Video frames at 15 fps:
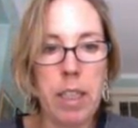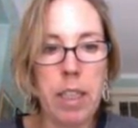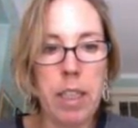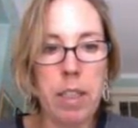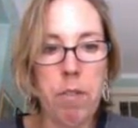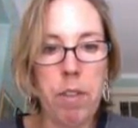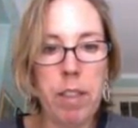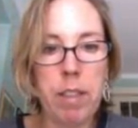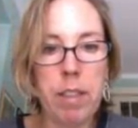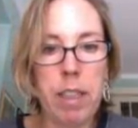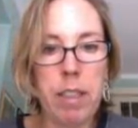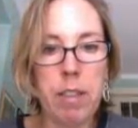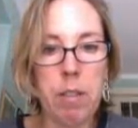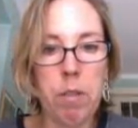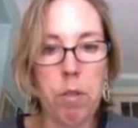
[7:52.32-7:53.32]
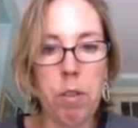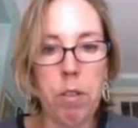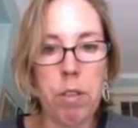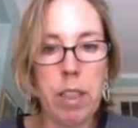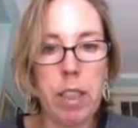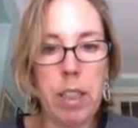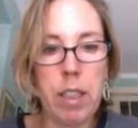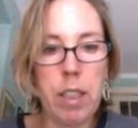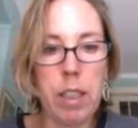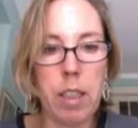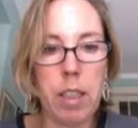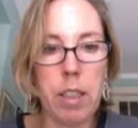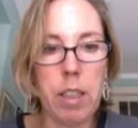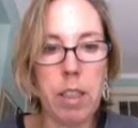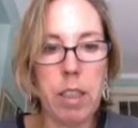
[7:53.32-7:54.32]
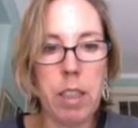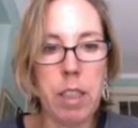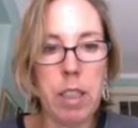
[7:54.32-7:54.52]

It restates the roles here,